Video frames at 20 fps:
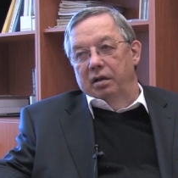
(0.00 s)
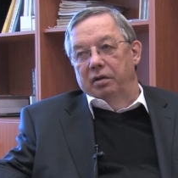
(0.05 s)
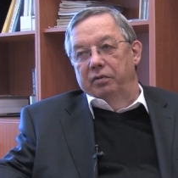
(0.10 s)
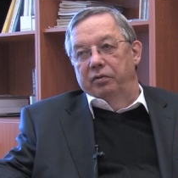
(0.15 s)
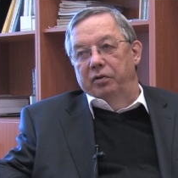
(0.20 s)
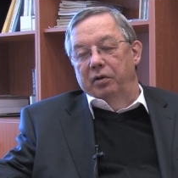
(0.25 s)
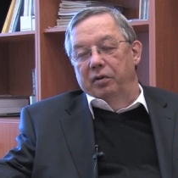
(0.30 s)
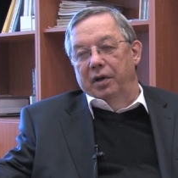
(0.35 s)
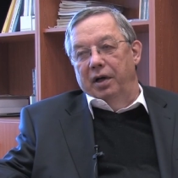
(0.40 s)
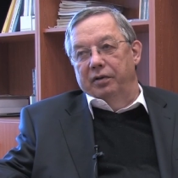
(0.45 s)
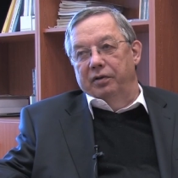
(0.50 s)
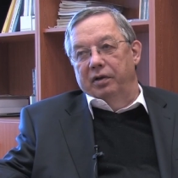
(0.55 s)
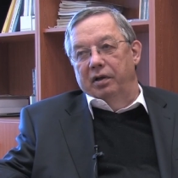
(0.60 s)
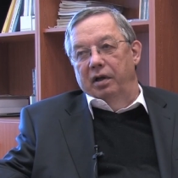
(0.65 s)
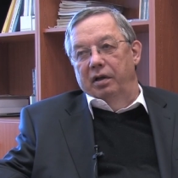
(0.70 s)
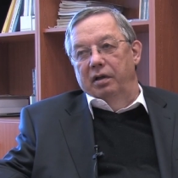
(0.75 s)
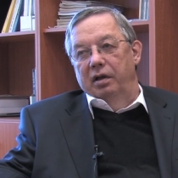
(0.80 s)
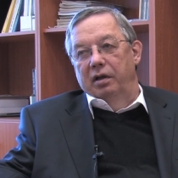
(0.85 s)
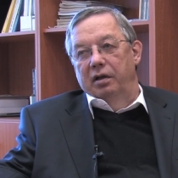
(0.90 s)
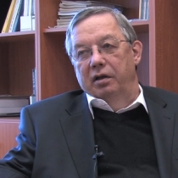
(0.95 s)
If you ask
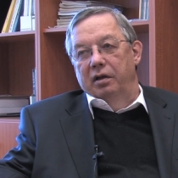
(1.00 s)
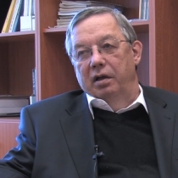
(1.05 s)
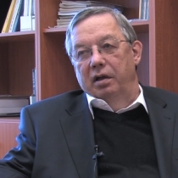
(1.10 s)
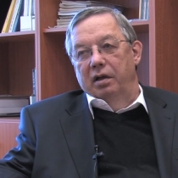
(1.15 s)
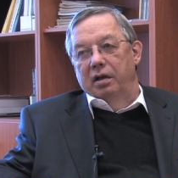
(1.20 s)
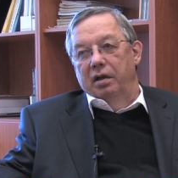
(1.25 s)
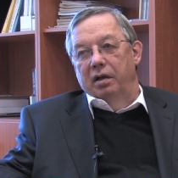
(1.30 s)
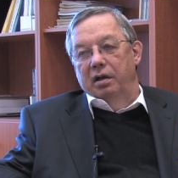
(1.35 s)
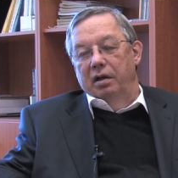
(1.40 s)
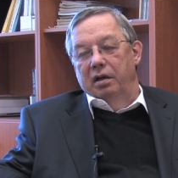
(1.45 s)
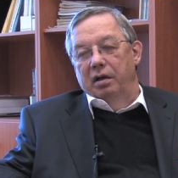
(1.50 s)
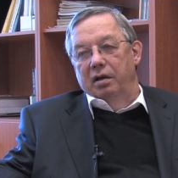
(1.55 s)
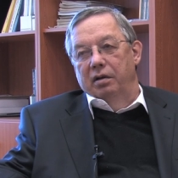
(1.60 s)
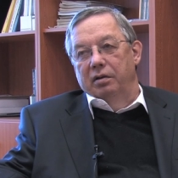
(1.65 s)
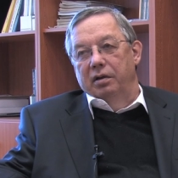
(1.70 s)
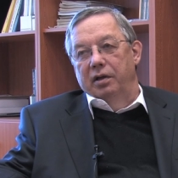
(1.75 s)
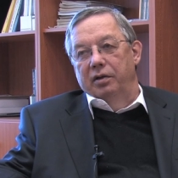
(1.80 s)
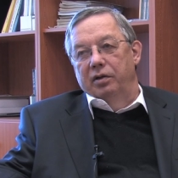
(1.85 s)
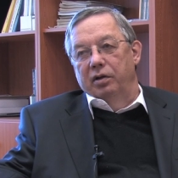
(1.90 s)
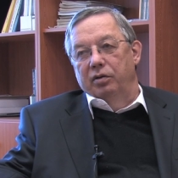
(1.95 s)
any
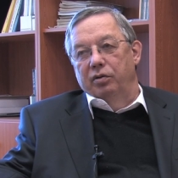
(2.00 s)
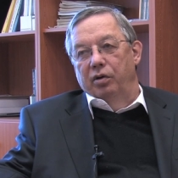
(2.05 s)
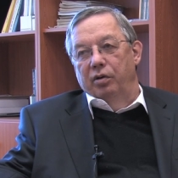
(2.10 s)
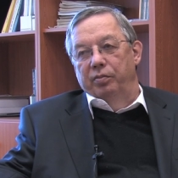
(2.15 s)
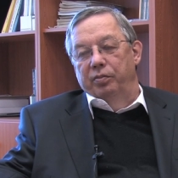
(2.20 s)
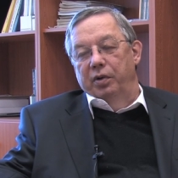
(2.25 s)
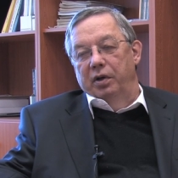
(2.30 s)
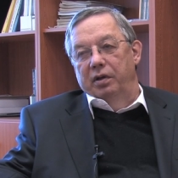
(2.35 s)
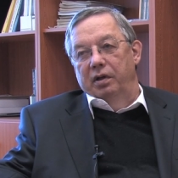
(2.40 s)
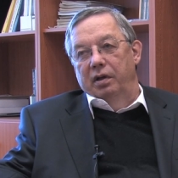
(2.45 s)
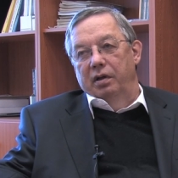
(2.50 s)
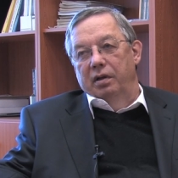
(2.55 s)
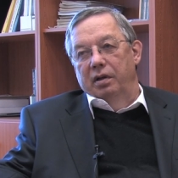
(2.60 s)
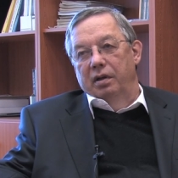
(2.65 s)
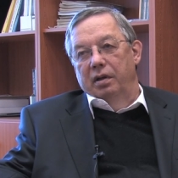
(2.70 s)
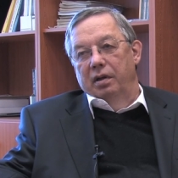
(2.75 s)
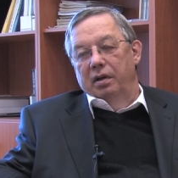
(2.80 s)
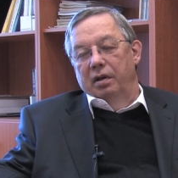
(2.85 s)
laser company,